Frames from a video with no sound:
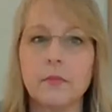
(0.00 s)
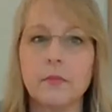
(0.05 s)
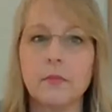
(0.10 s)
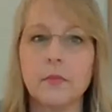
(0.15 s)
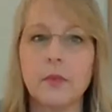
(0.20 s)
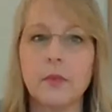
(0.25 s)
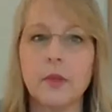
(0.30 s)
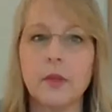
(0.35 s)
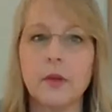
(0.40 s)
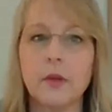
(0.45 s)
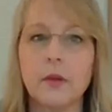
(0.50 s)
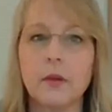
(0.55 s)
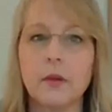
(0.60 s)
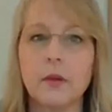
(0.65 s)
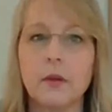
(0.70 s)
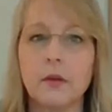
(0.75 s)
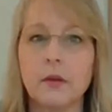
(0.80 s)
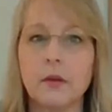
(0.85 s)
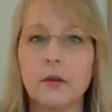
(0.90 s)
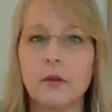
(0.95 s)

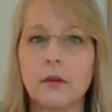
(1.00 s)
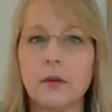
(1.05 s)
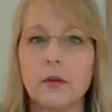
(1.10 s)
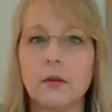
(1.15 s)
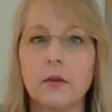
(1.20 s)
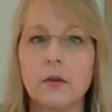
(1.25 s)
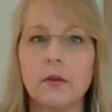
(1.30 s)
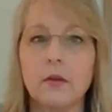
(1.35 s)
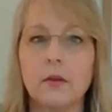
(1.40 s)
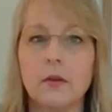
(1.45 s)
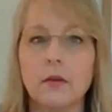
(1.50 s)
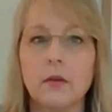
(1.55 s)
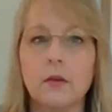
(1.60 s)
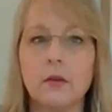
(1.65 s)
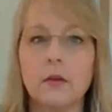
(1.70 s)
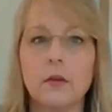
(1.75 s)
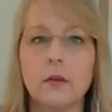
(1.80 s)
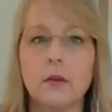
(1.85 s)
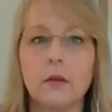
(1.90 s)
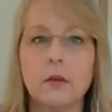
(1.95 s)

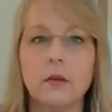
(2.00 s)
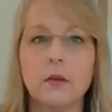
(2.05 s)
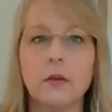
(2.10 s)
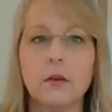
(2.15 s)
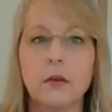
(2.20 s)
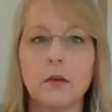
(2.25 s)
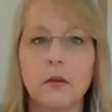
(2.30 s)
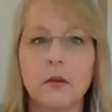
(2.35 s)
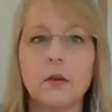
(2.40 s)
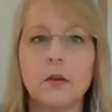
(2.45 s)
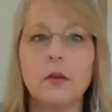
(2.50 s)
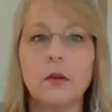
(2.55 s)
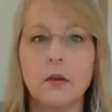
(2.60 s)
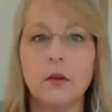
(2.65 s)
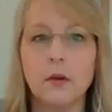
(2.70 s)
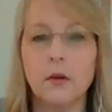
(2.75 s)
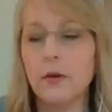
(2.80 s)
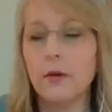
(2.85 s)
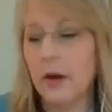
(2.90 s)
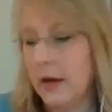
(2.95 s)

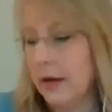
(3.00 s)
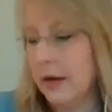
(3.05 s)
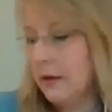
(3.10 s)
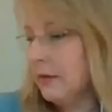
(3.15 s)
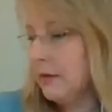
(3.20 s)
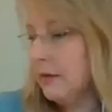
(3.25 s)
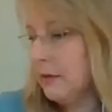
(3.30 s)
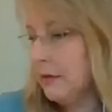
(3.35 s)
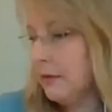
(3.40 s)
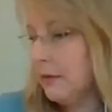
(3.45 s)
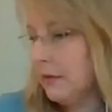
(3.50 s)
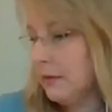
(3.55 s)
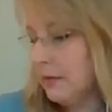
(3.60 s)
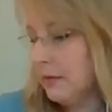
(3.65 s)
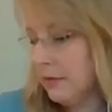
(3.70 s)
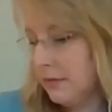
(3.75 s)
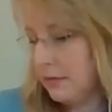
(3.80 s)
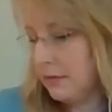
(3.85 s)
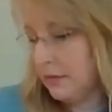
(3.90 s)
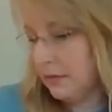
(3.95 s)

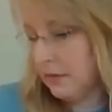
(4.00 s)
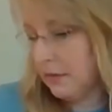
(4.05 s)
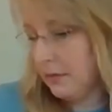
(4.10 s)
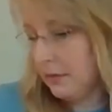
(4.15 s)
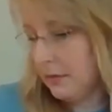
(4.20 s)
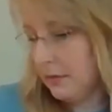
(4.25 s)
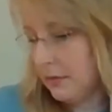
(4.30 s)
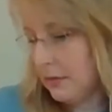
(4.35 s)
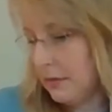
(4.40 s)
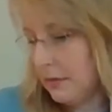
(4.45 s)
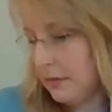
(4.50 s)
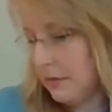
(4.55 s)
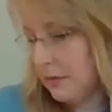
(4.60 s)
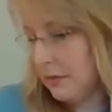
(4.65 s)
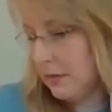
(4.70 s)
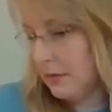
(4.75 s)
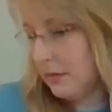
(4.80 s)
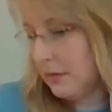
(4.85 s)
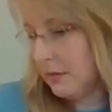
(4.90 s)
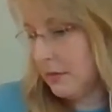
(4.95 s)

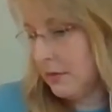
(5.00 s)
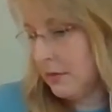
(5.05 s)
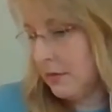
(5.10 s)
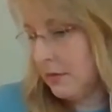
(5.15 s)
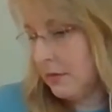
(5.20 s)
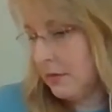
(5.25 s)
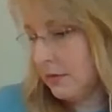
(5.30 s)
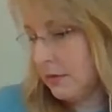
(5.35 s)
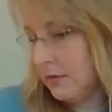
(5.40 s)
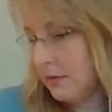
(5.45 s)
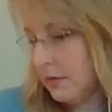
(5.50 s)
No words are spoken by the person on screen.